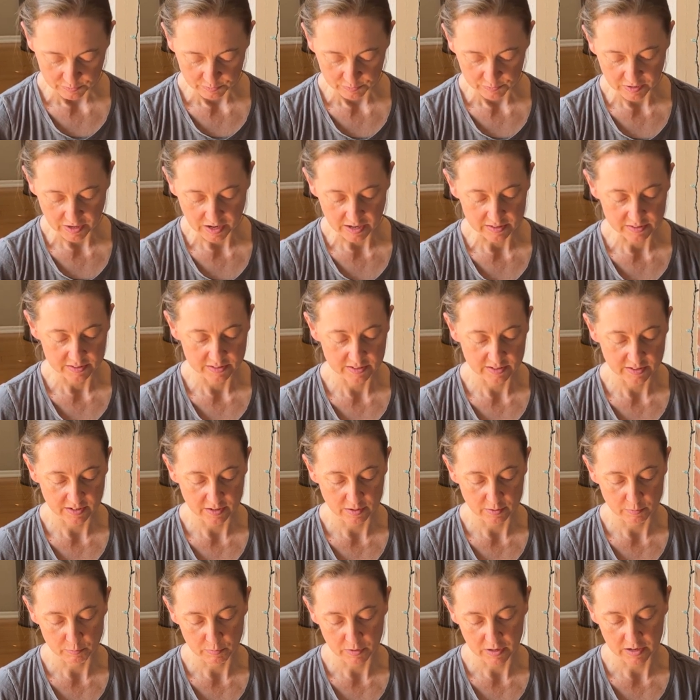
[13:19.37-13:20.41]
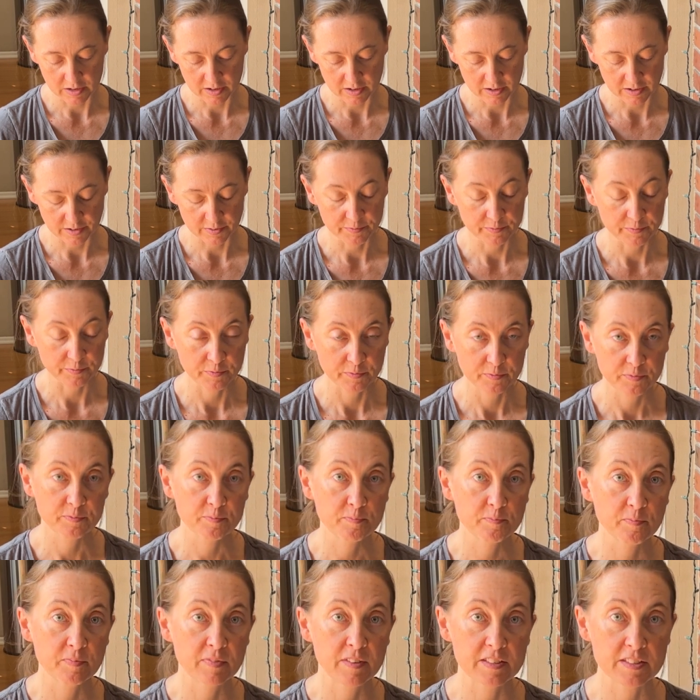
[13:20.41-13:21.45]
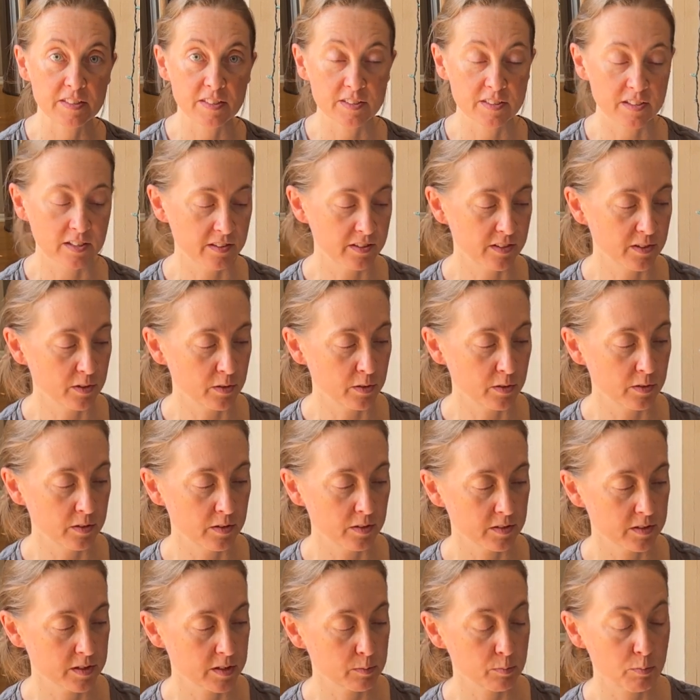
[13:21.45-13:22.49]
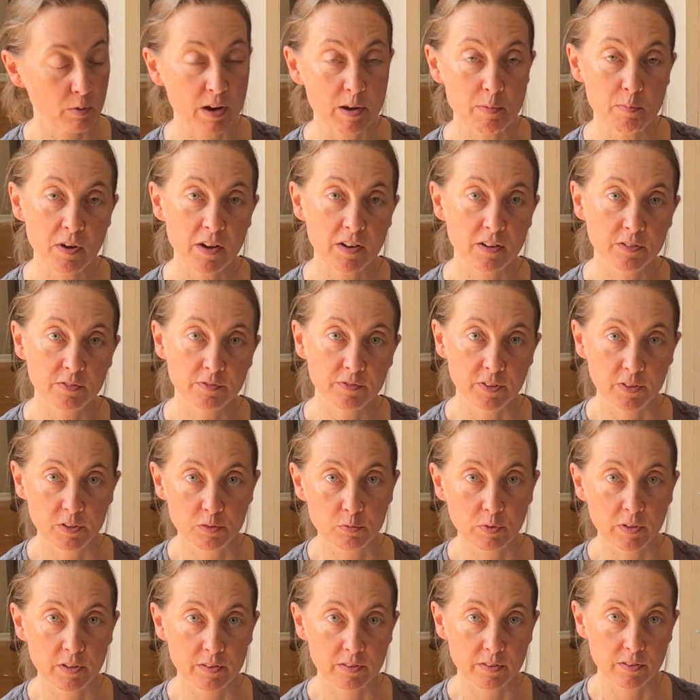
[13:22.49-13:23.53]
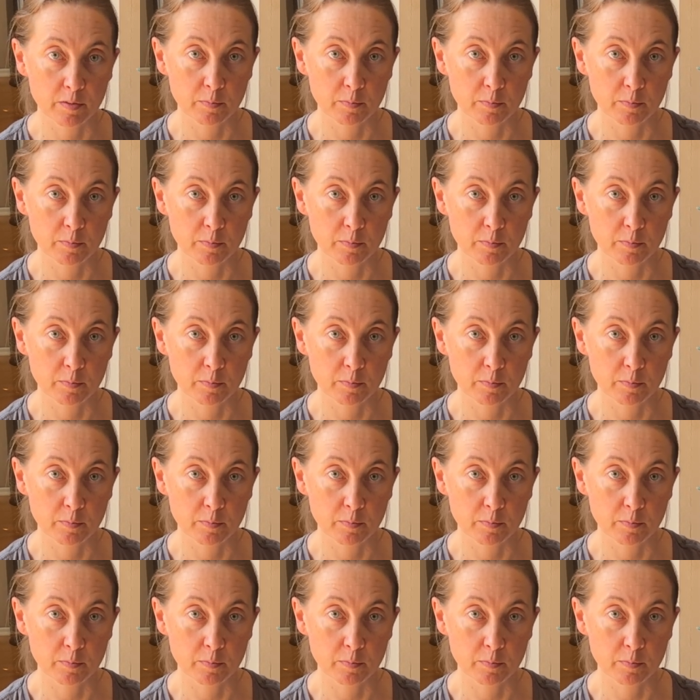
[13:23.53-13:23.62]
Got some uh, this is a little spray bottle filled with